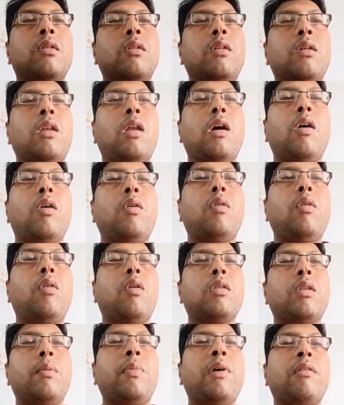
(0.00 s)
Now,
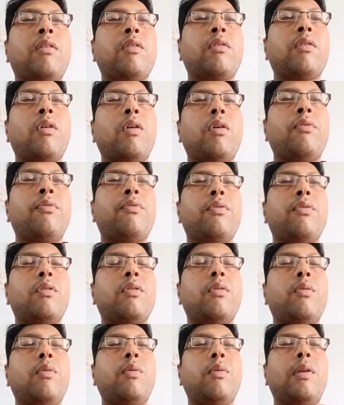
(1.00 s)
on the basis of
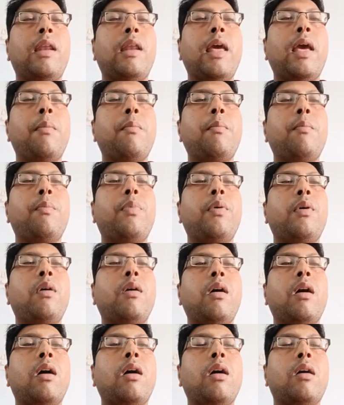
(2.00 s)
LAMP
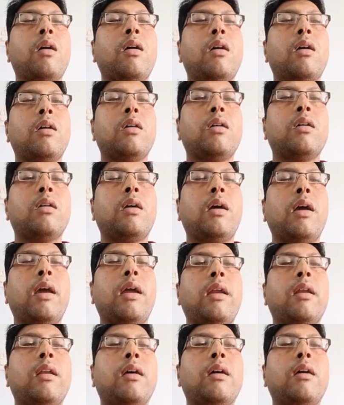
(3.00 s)

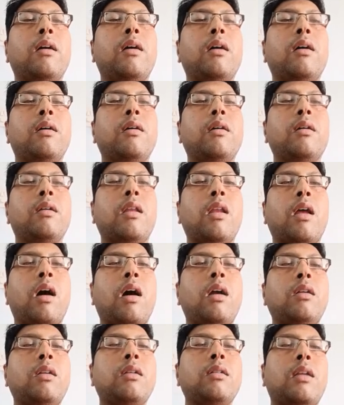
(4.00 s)
and
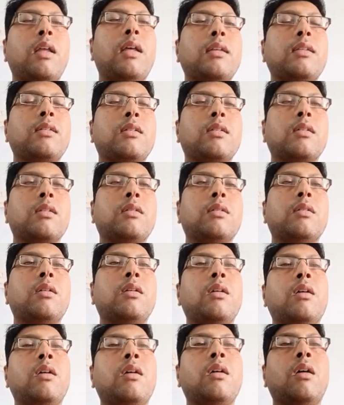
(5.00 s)
NART test,
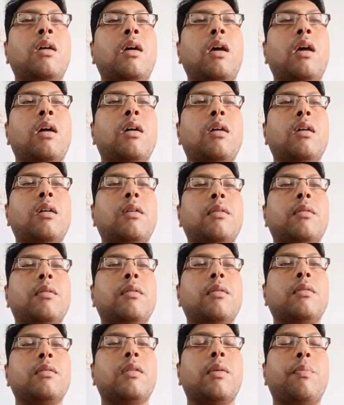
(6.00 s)

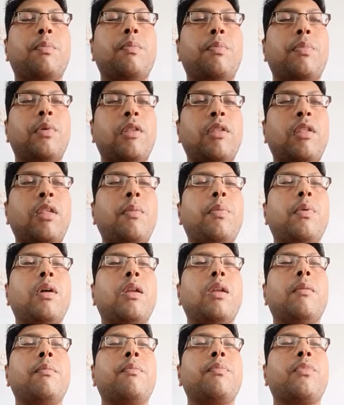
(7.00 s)
the
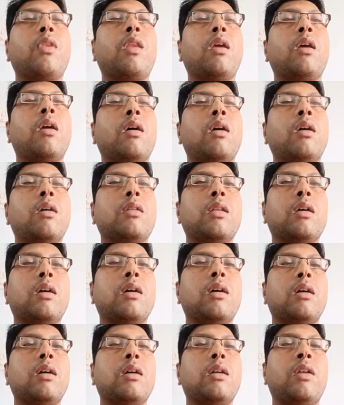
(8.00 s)
principle,
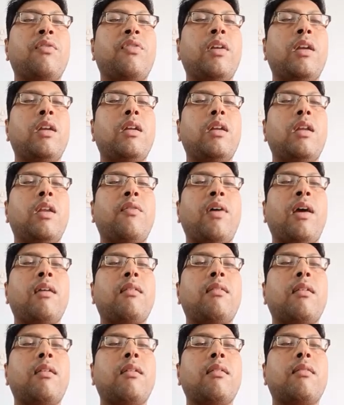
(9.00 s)
the different
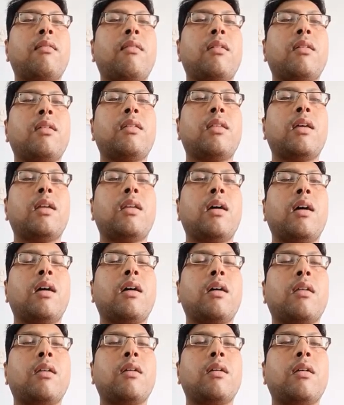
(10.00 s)
devices that
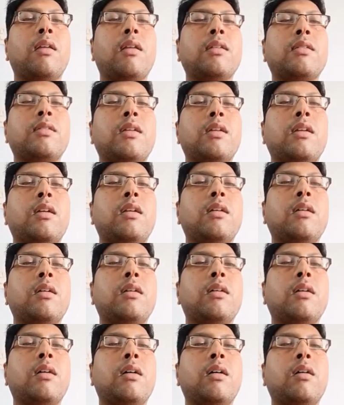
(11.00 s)
are listed
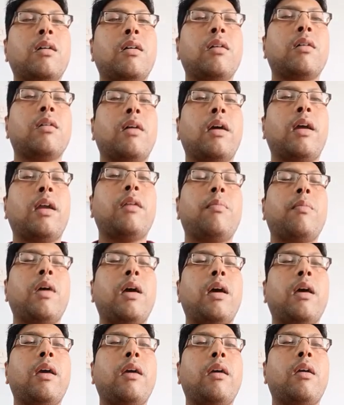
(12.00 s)
at
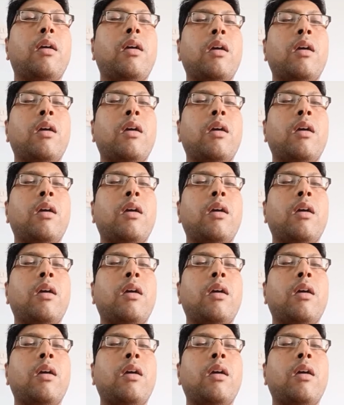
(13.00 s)
my